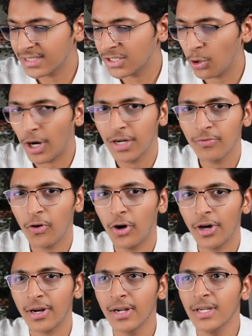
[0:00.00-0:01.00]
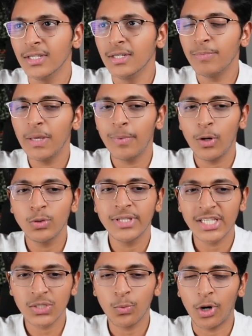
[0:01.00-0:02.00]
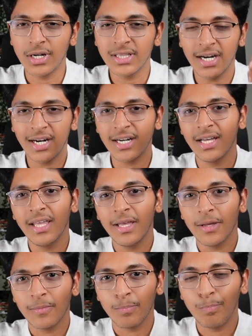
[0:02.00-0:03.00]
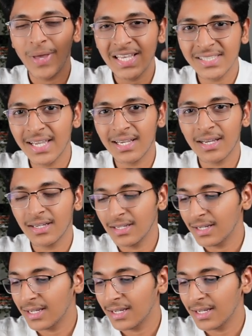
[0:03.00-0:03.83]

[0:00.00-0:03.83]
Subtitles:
It's not for people who just want the basic